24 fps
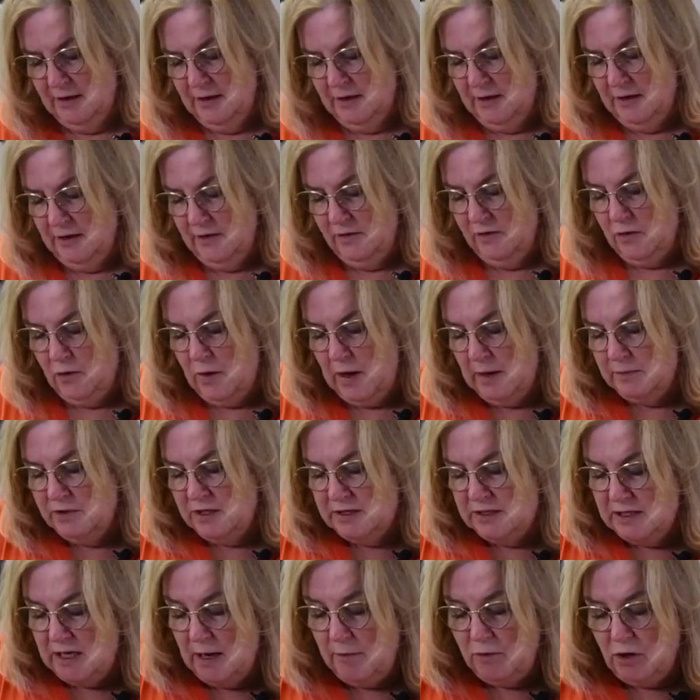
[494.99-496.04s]
So I'm
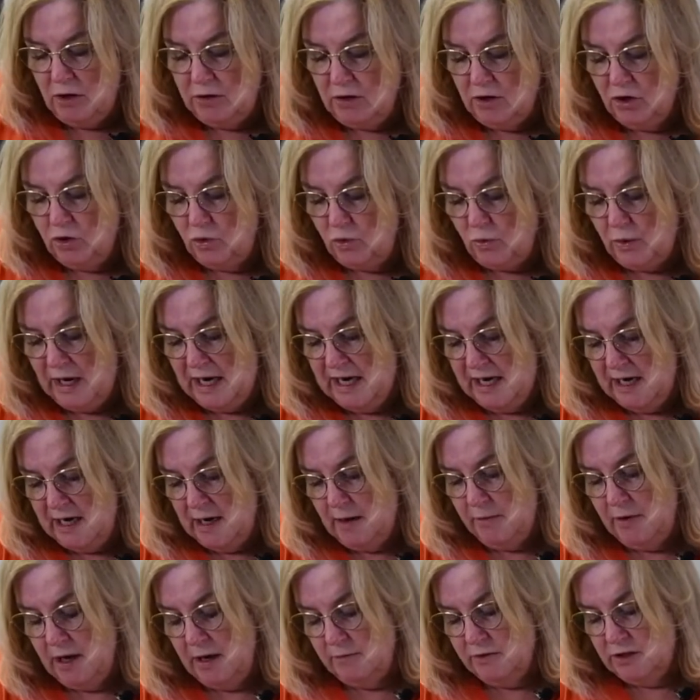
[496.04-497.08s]
not going to grate it
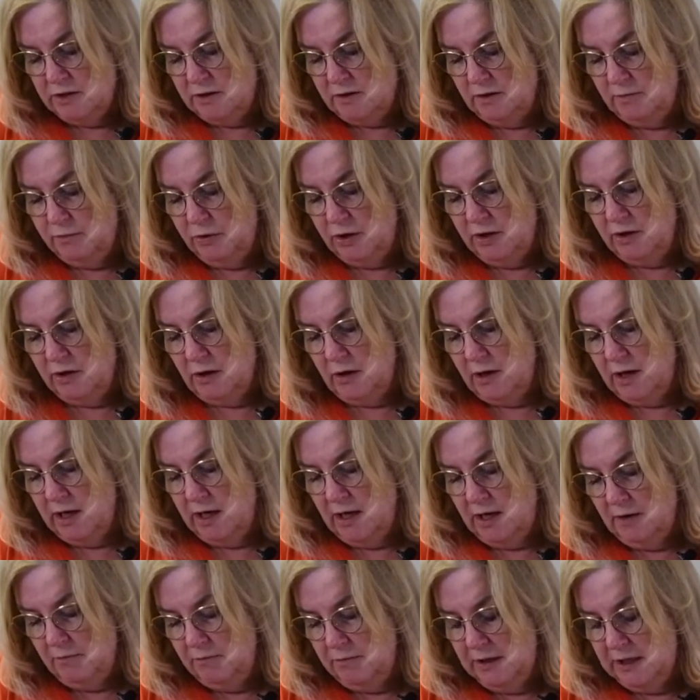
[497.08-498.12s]
up. I'm just going to put it on
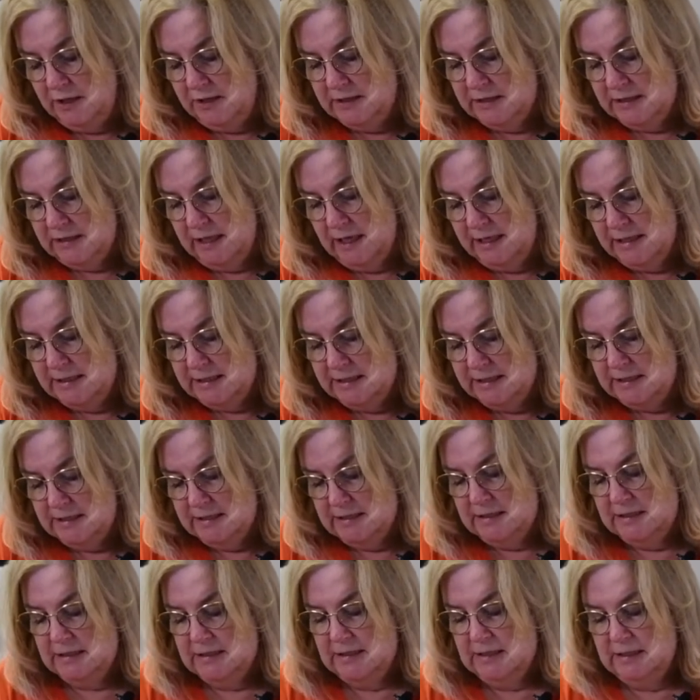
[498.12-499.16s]
in big
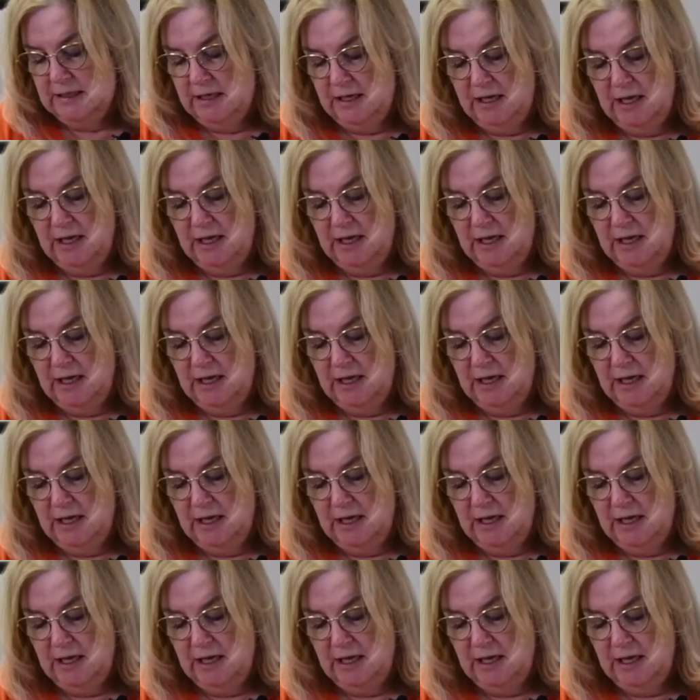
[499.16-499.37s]
slices.